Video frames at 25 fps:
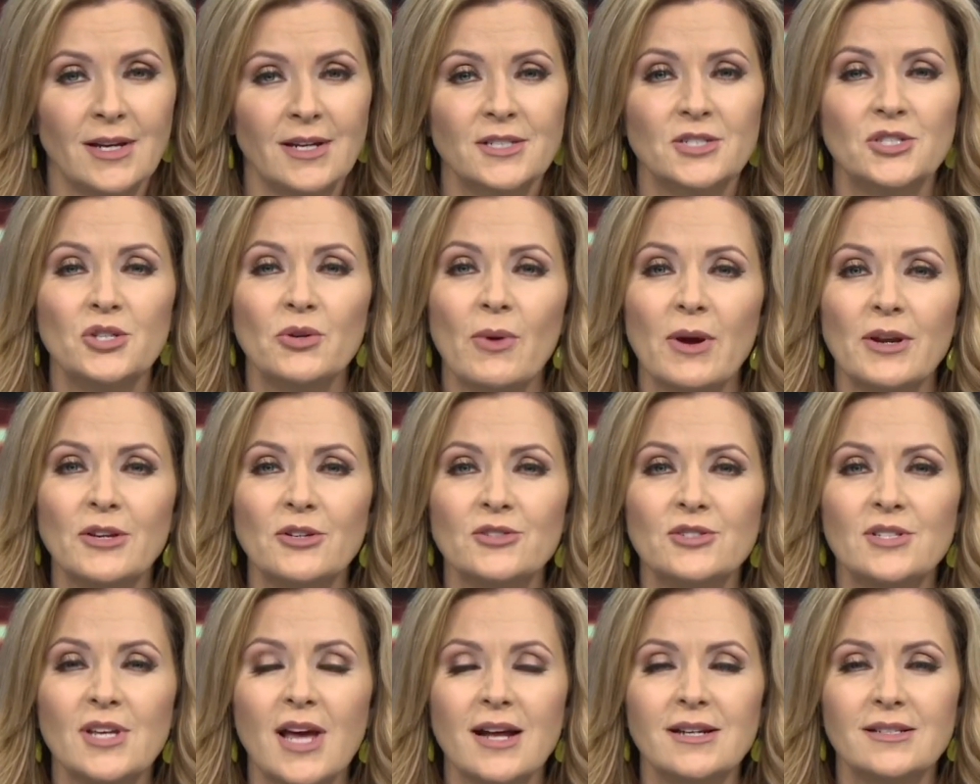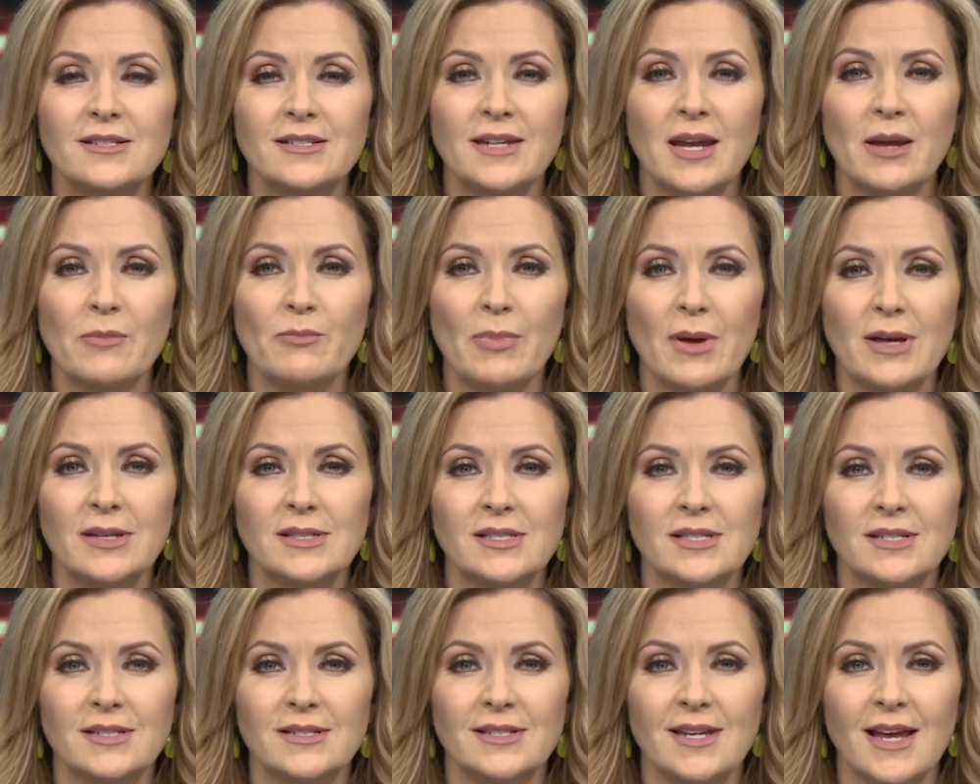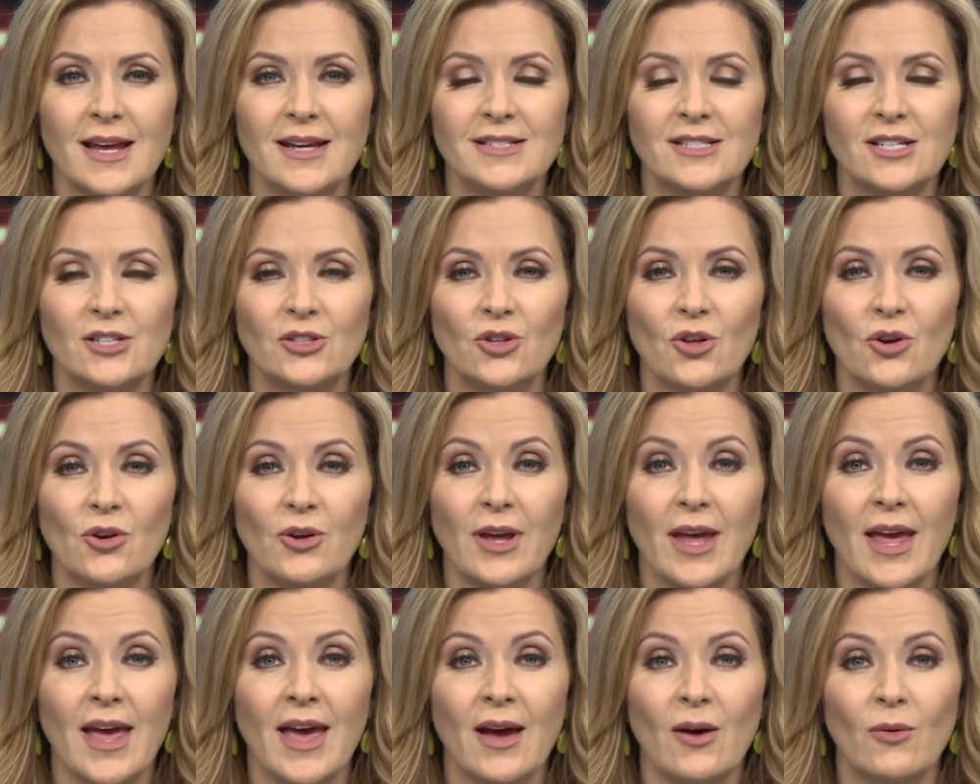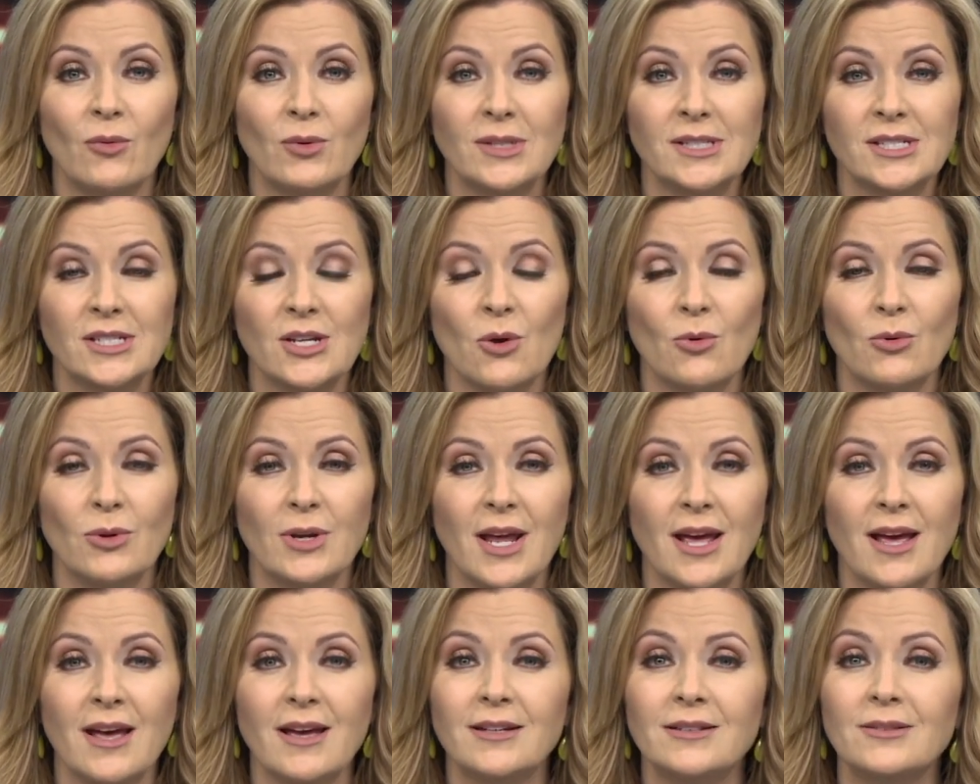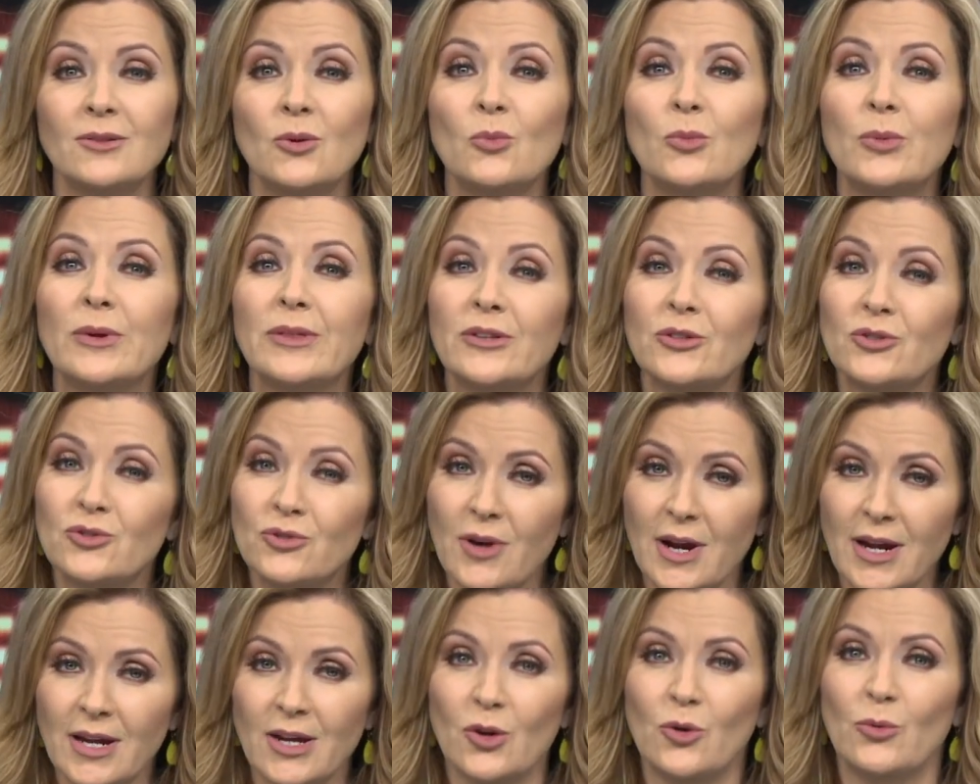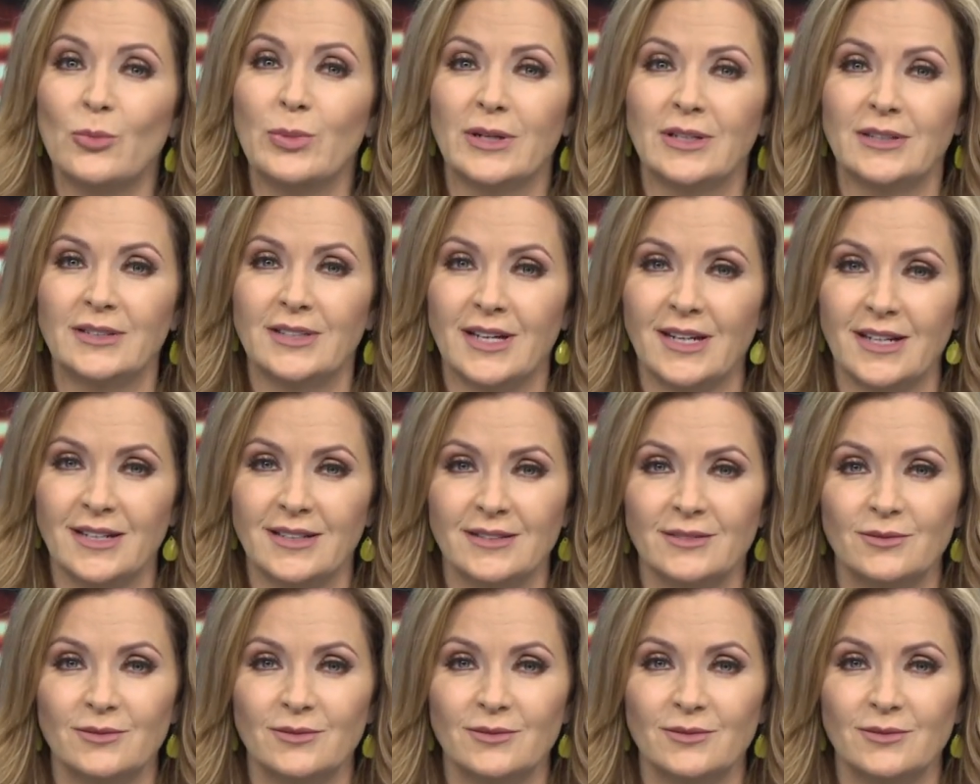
Two on your side's Nate Benson takes a look at what's going on with the Trico building.